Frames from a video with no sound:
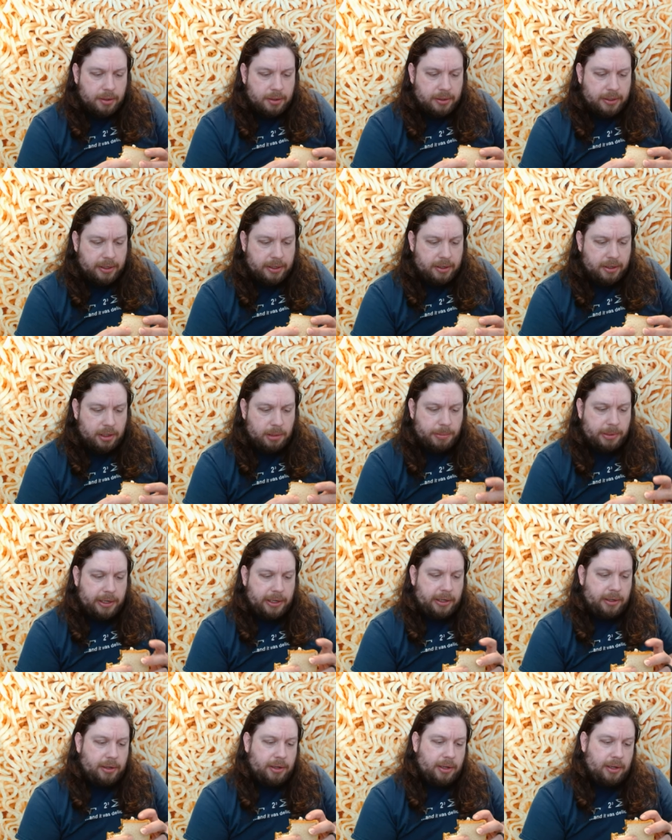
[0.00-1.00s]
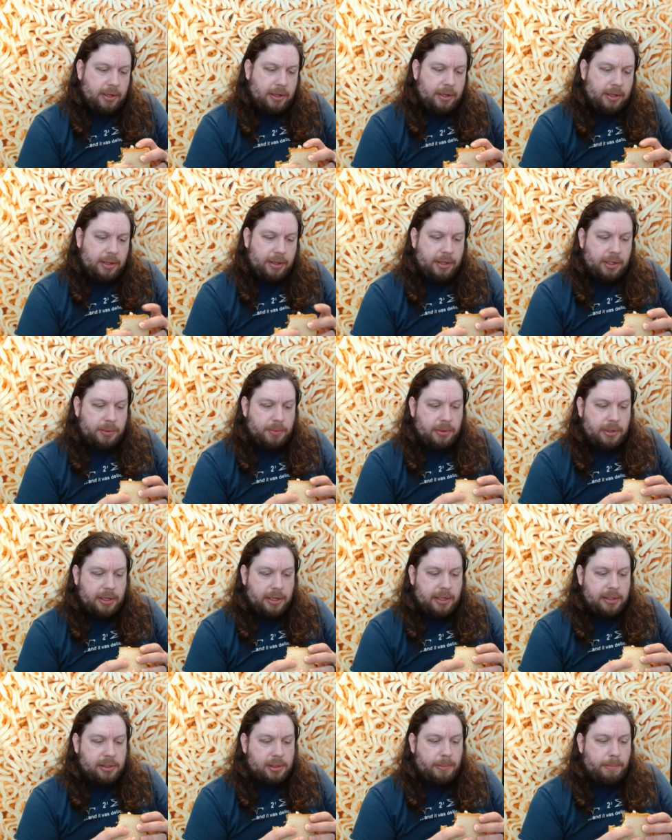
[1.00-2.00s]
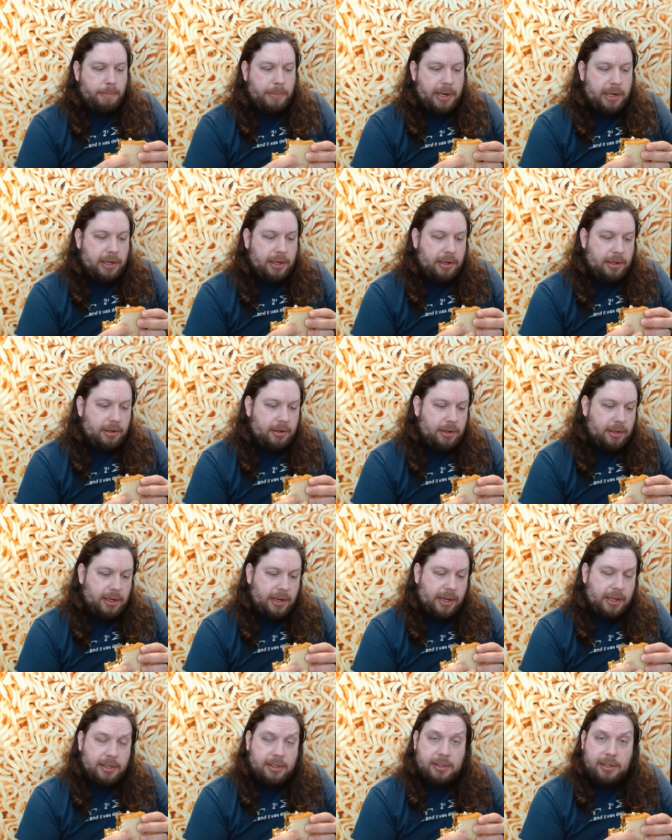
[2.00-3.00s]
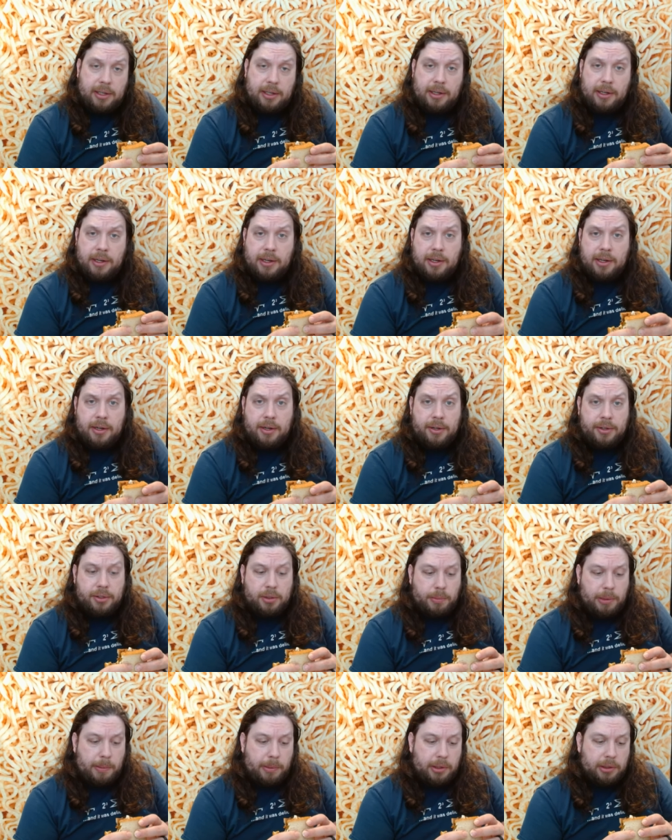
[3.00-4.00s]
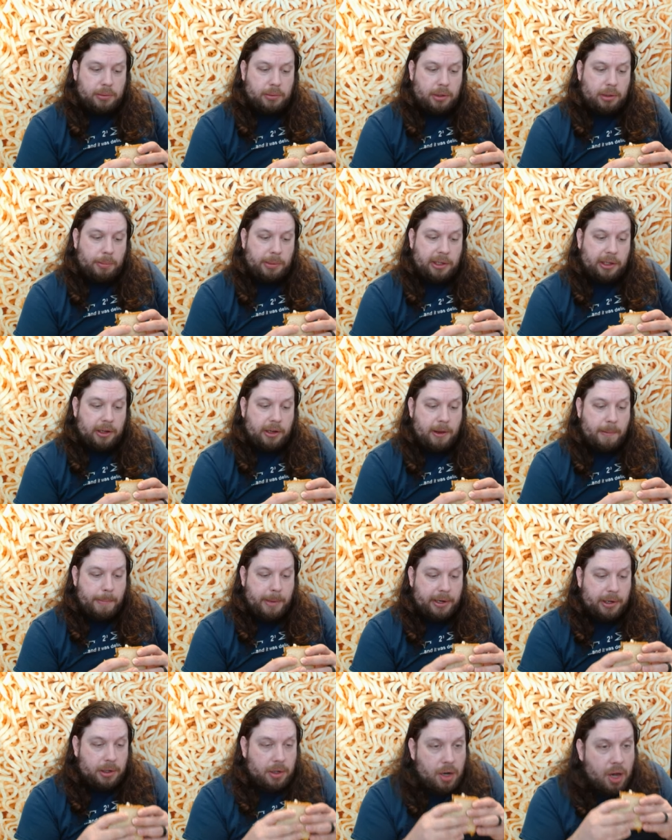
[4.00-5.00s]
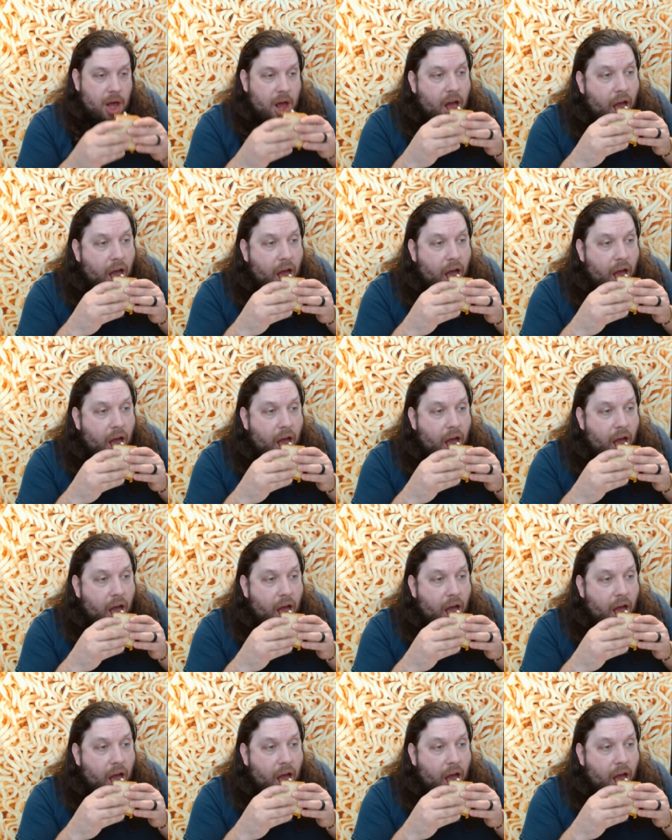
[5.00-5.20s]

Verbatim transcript: Take another bite. This one has some bacon that I can see. Maybe this one will be better.